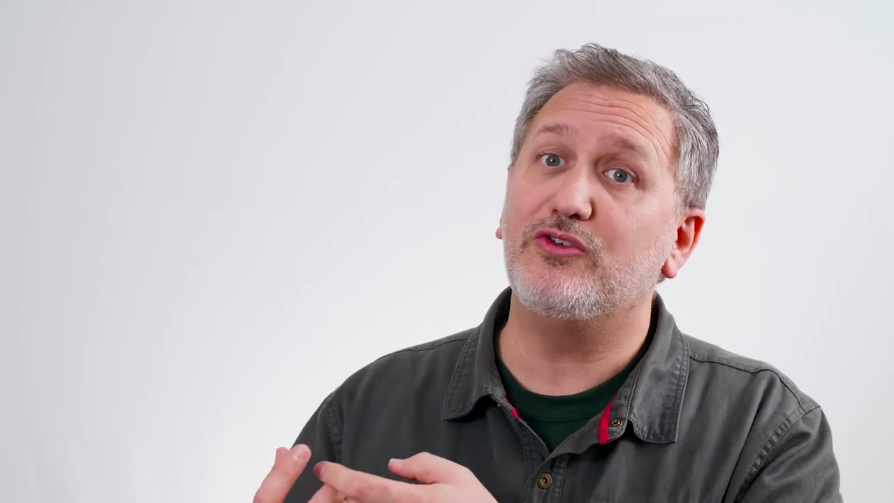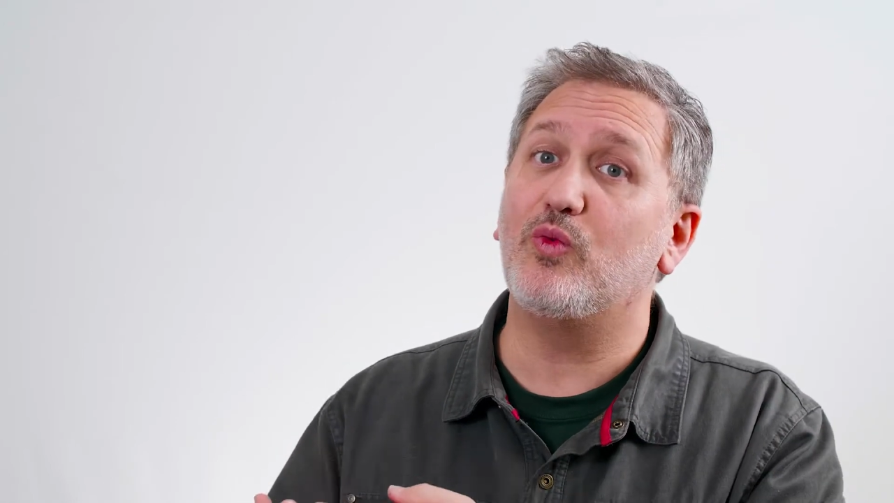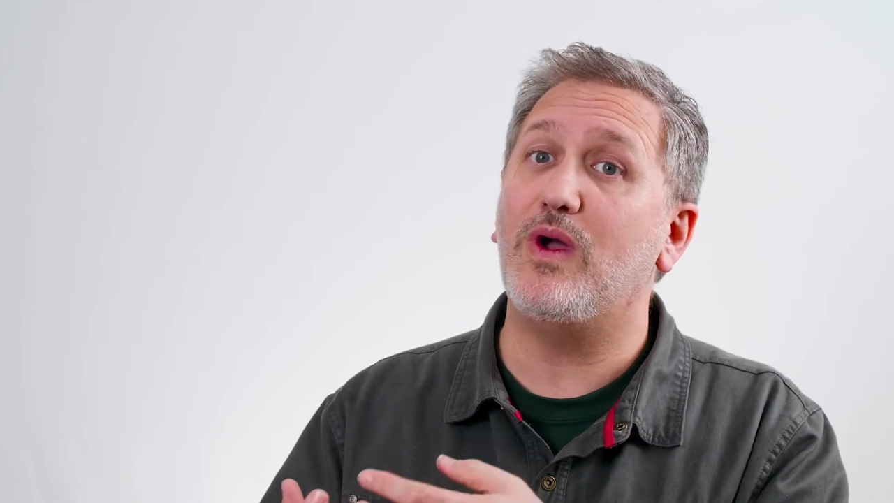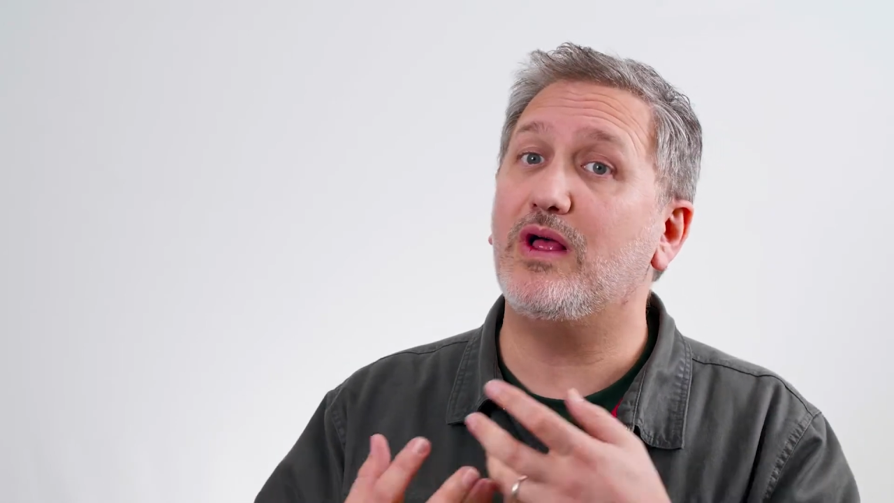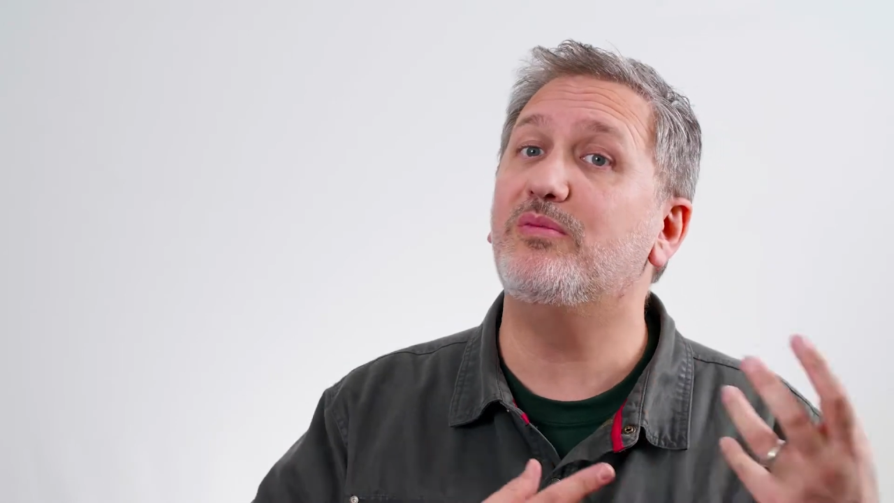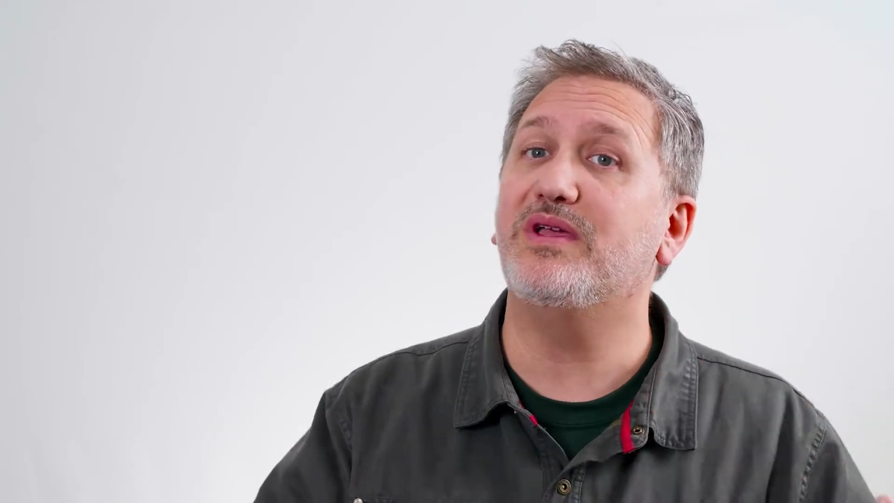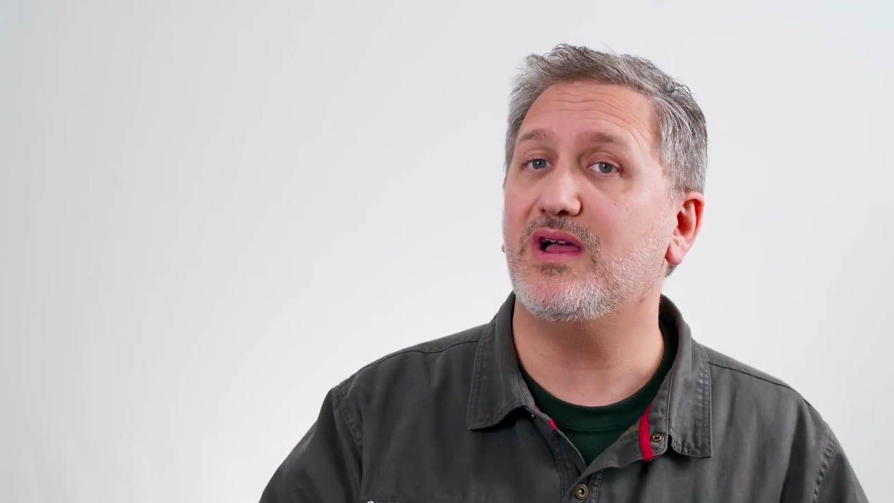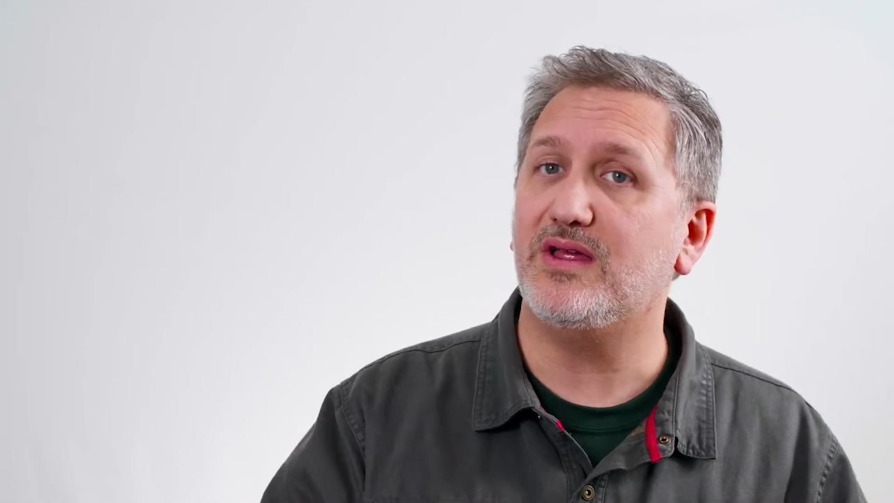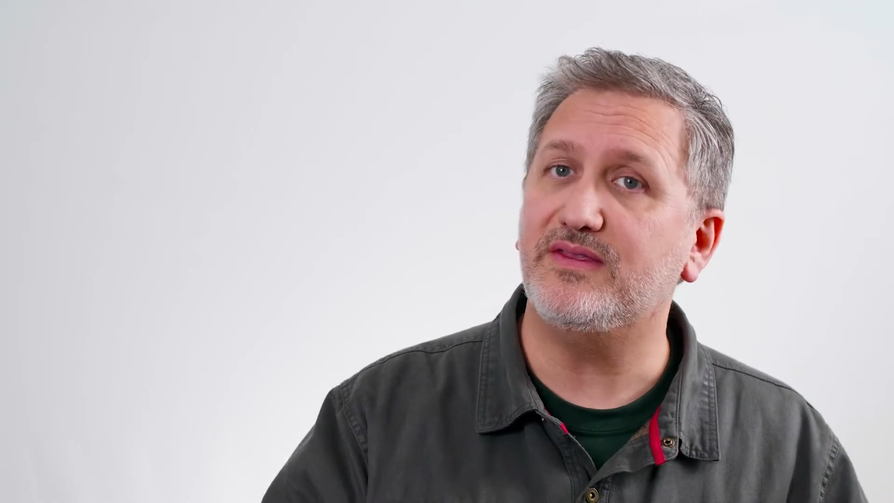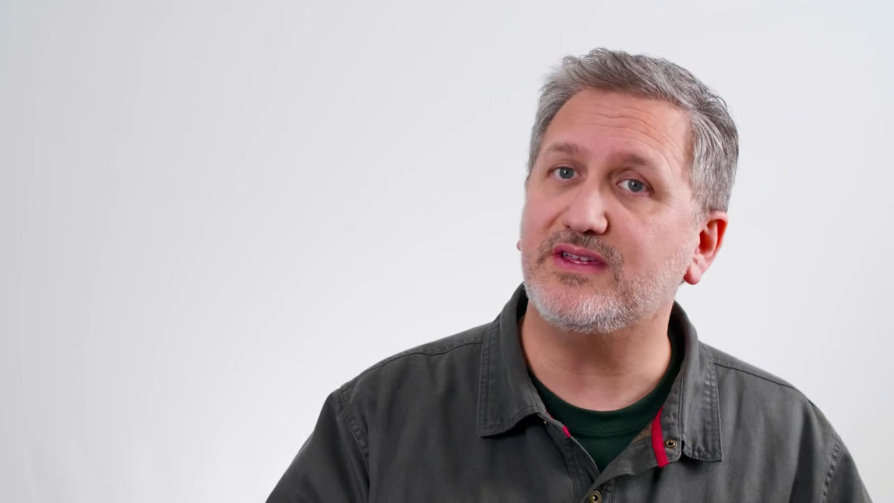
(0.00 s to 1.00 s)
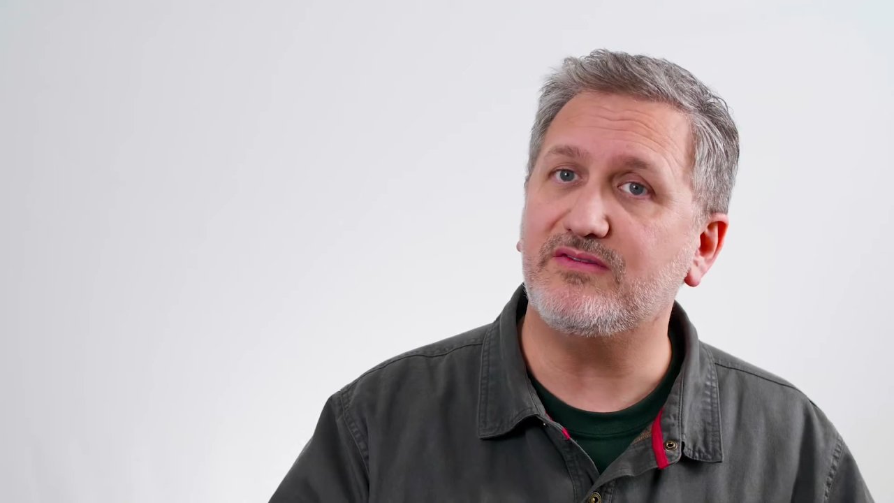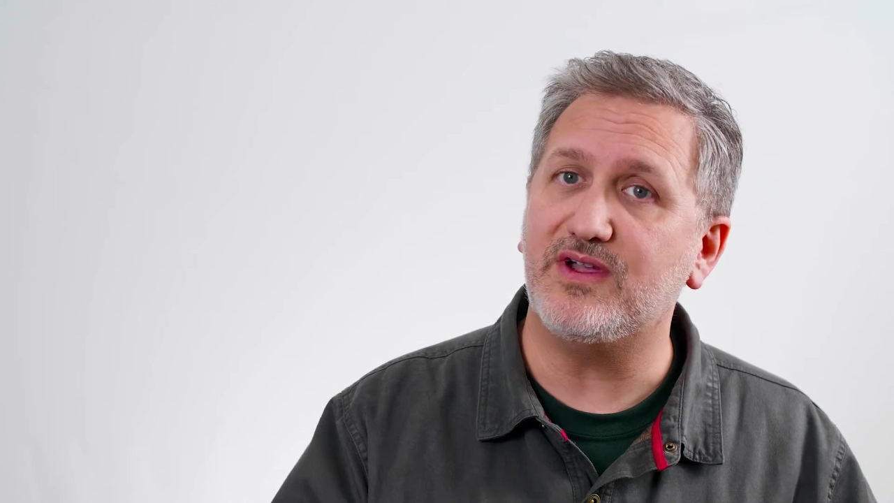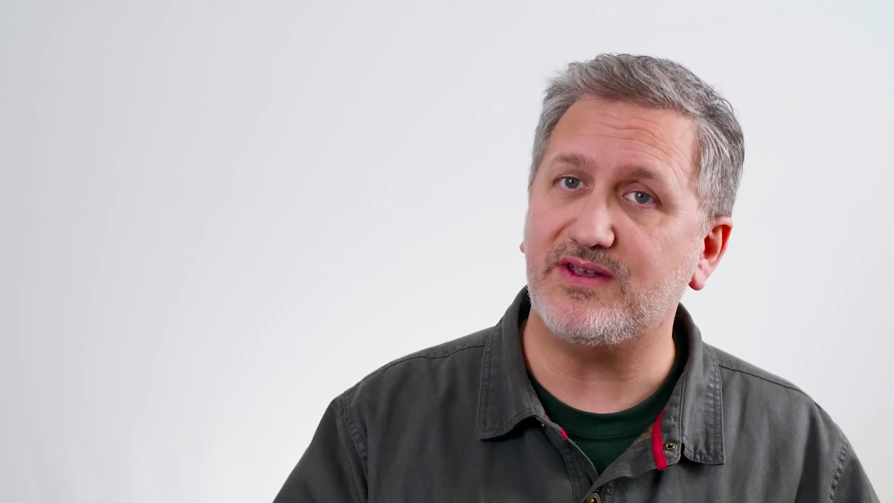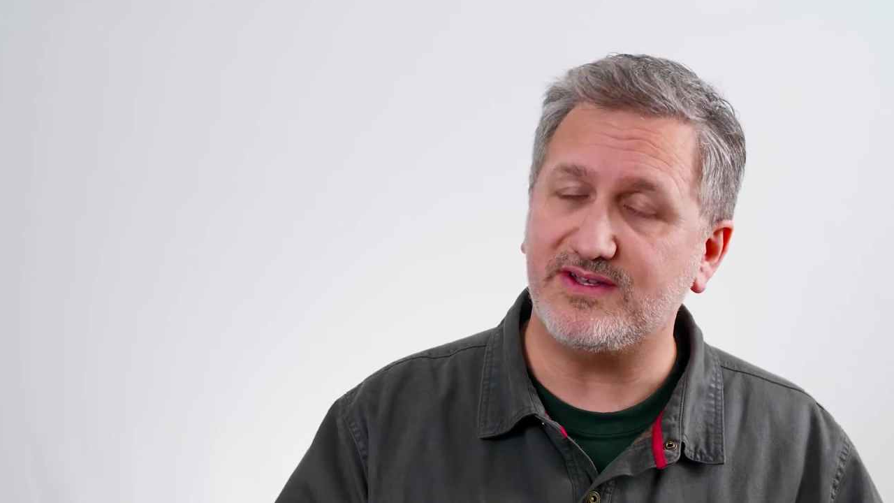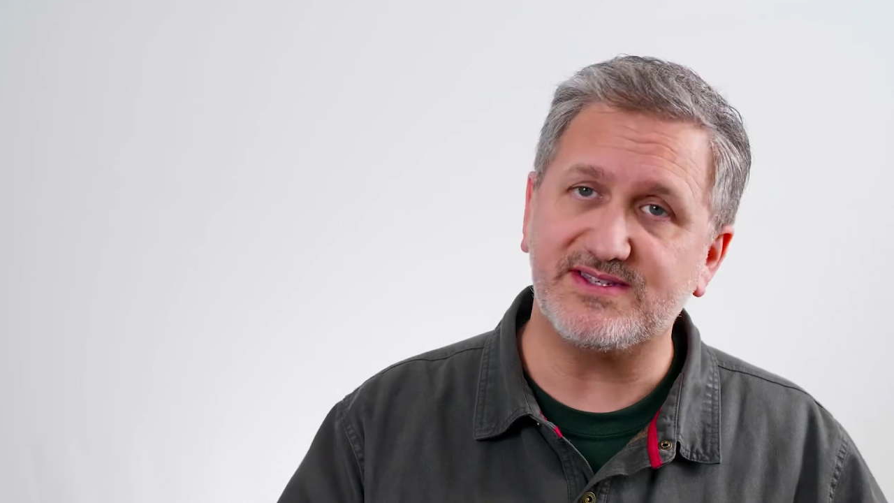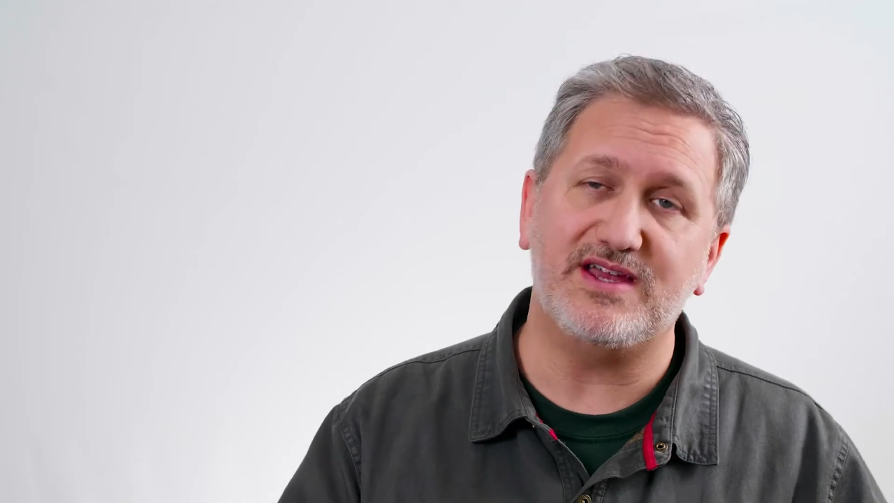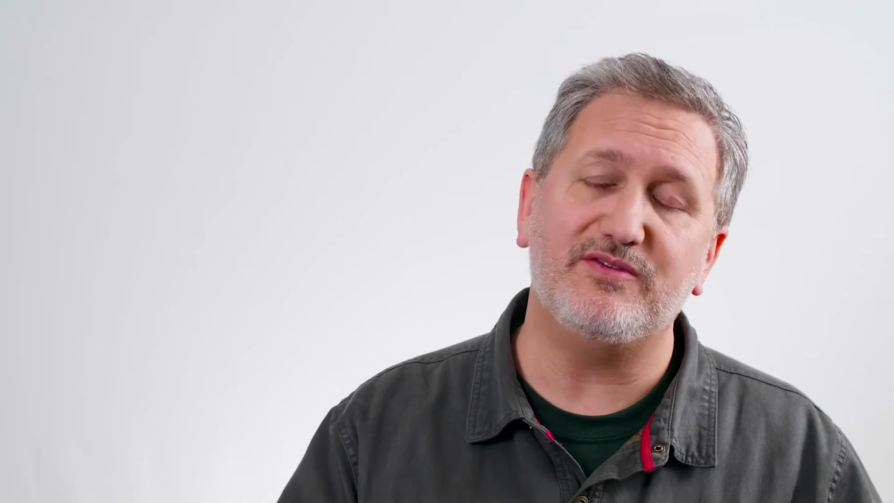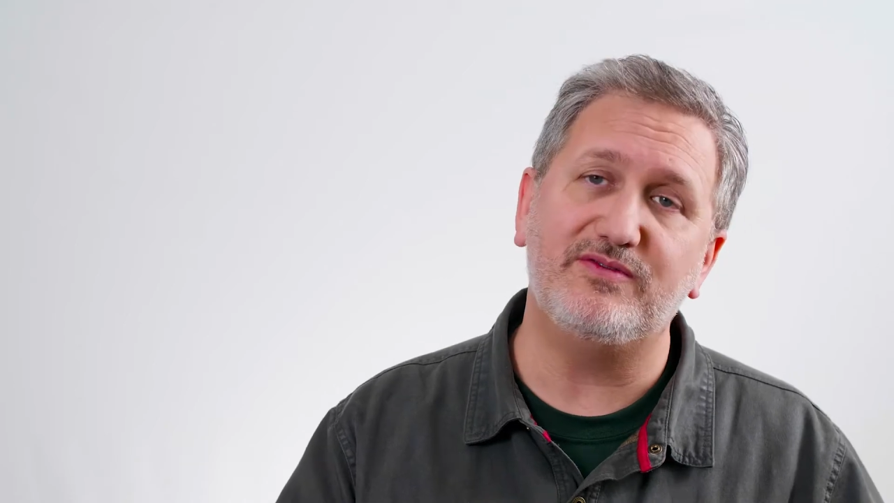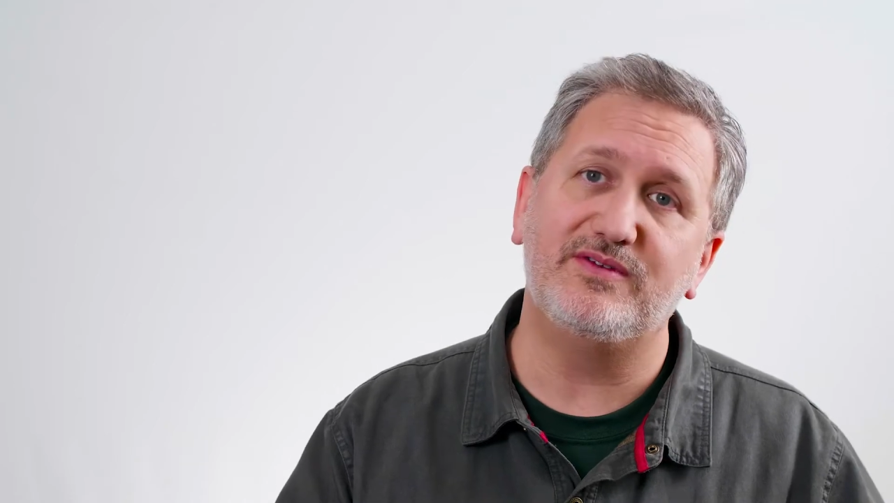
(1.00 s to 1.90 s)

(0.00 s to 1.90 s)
well beyond the event itself.